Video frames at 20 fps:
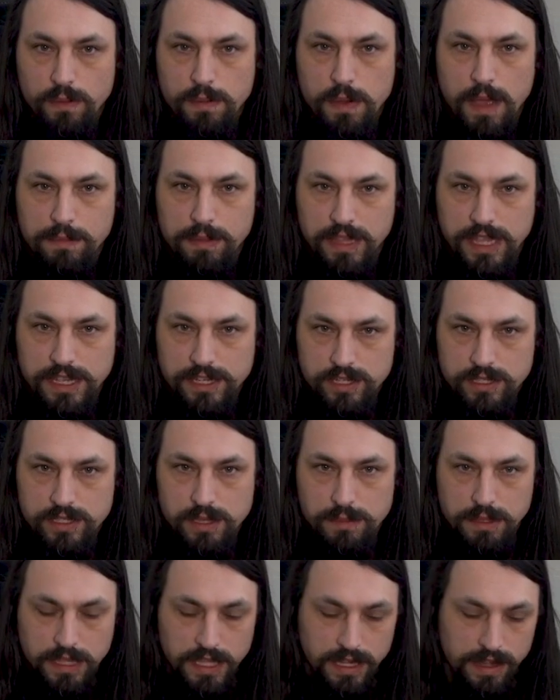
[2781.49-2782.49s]
population's
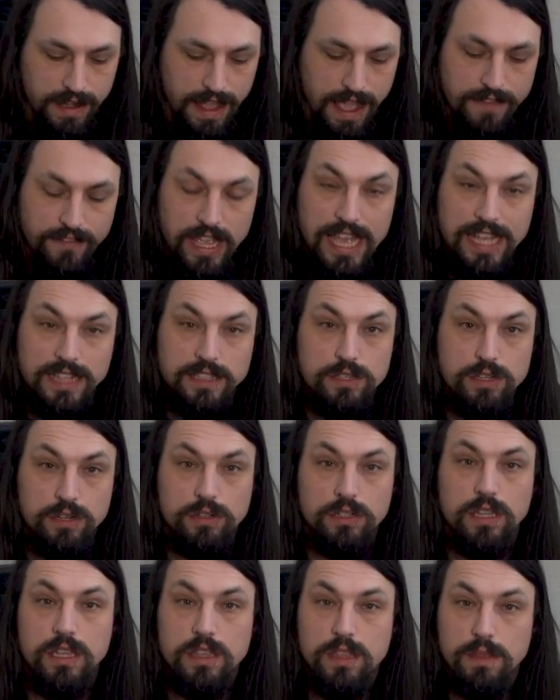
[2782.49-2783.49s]
ability to have it and
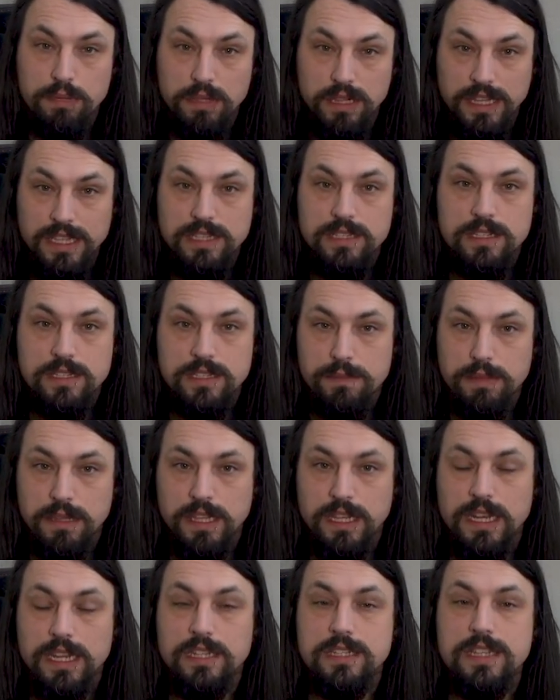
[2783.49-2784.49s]
certainly the police's
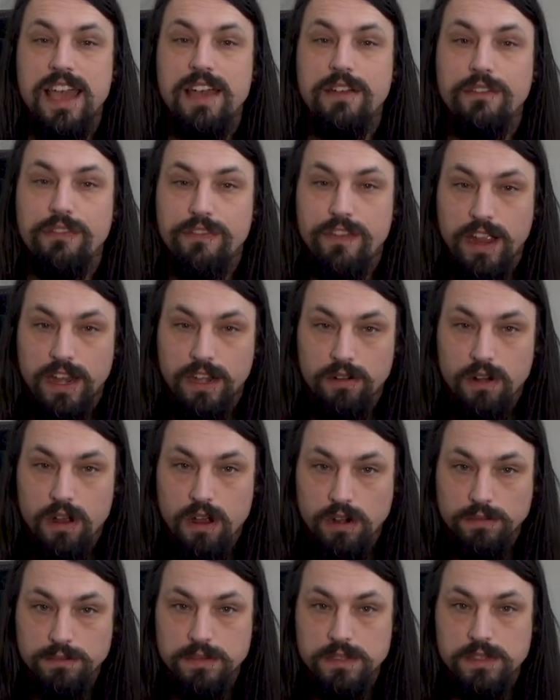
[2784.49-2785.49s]
ability to have
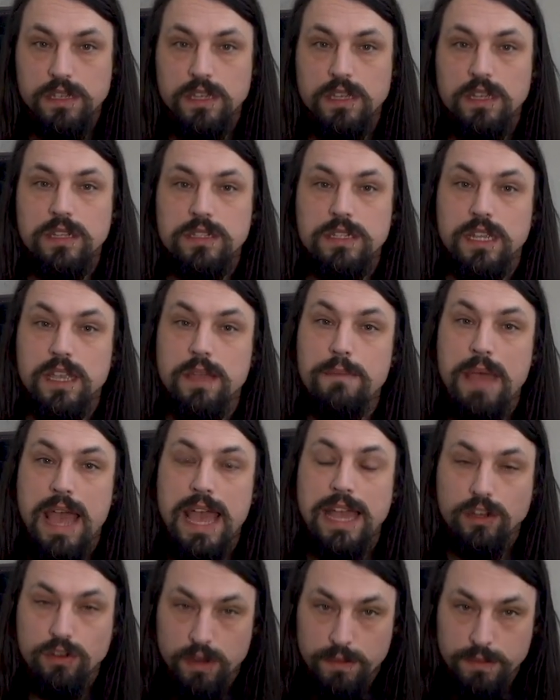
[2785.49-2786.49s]
firearms to
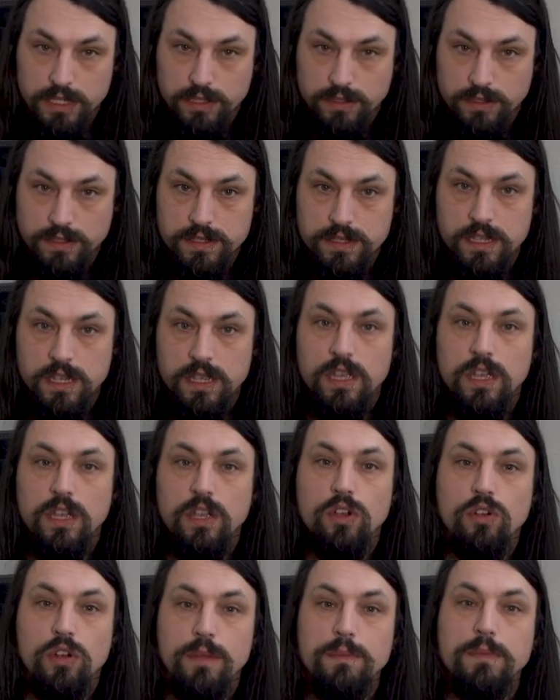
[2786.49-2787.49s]
combat criminals.
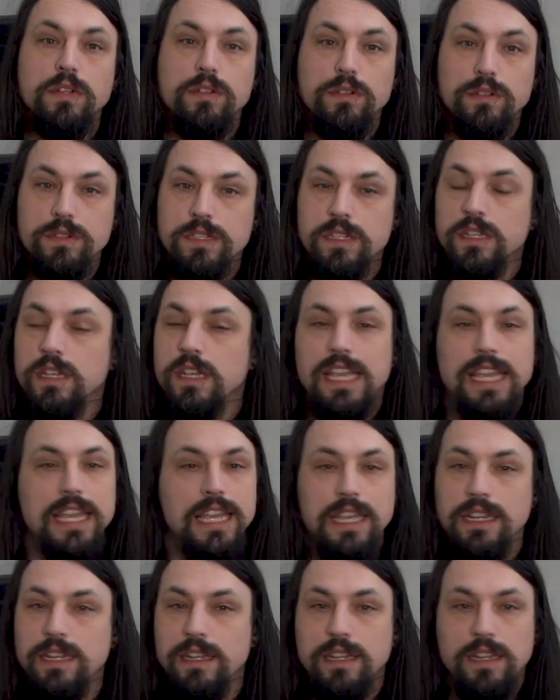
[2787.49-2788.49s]
Criminals
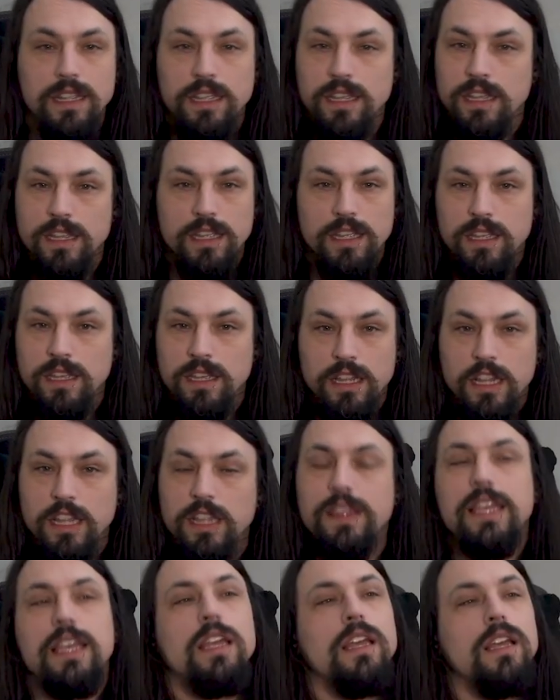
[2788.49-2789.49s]

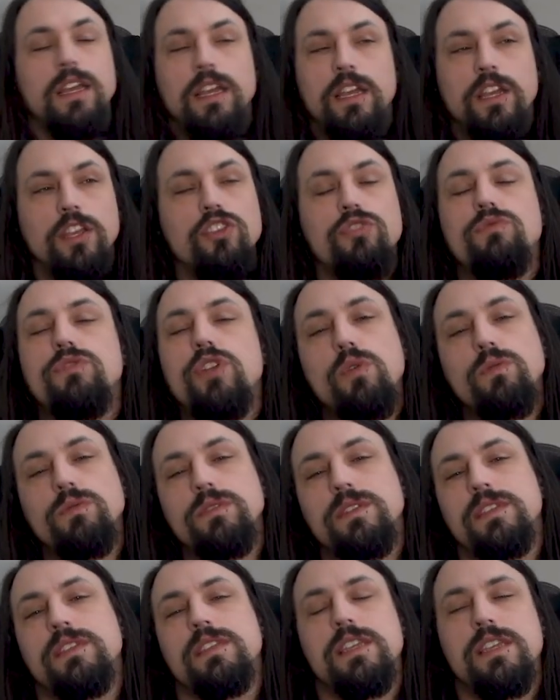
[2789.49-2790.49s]
you don't
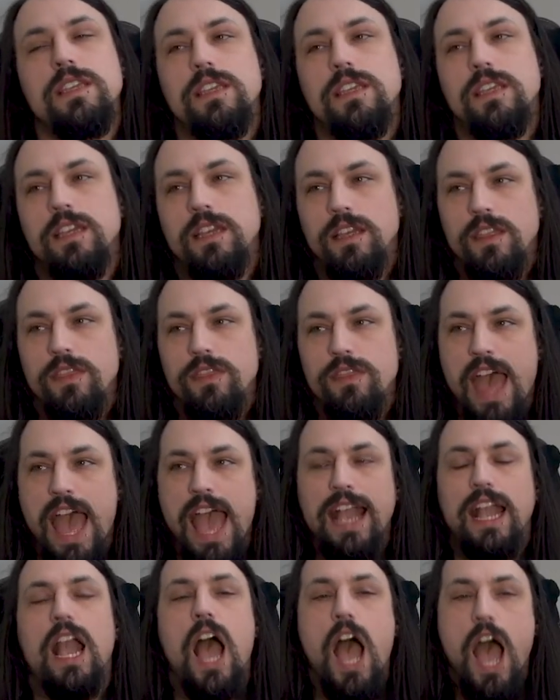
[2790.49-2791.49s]
see
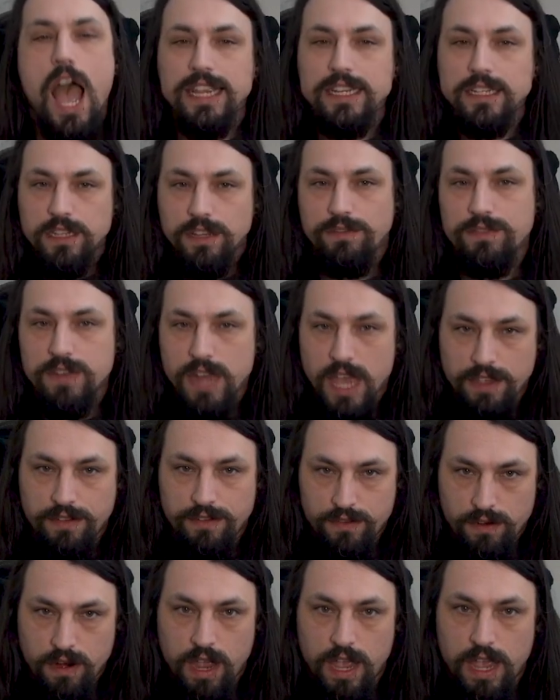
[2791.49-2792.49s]
that kind of knife
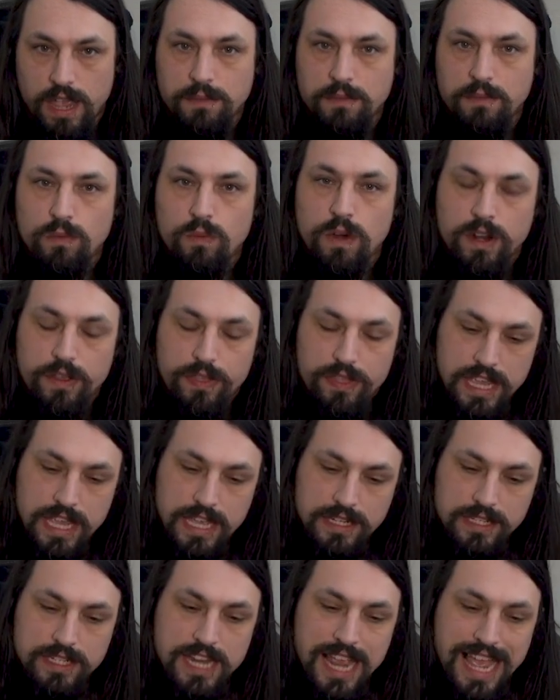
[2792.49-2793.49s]
crime where the
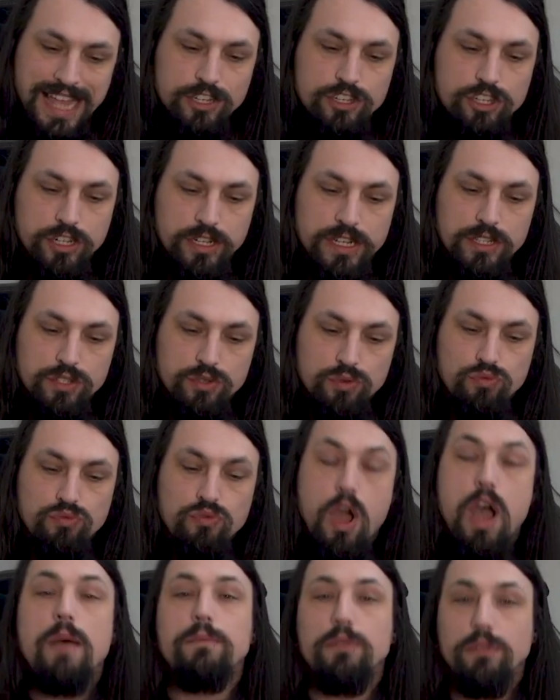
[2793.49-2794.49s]
intention is
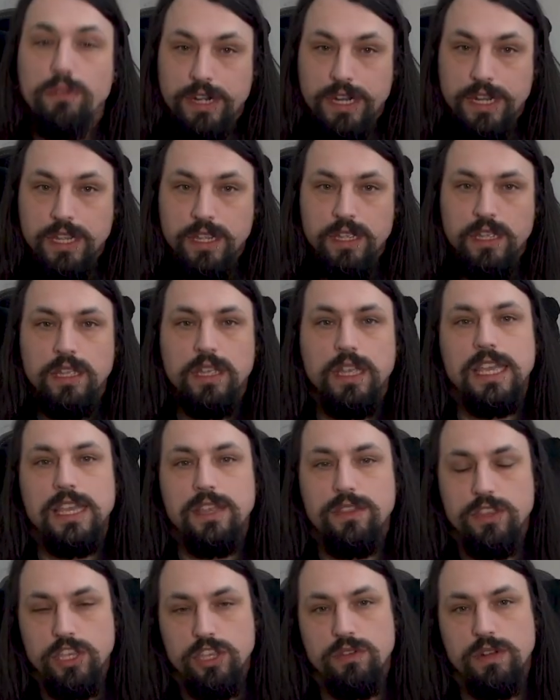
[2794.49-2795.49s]
robbery in
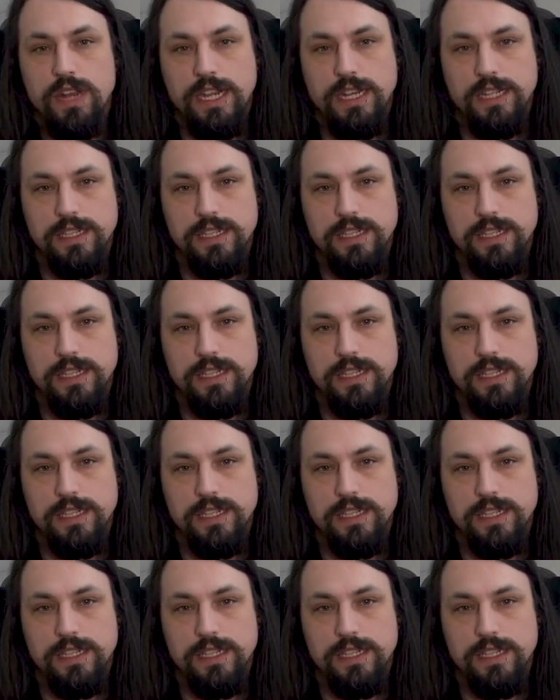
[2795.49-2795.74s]
the United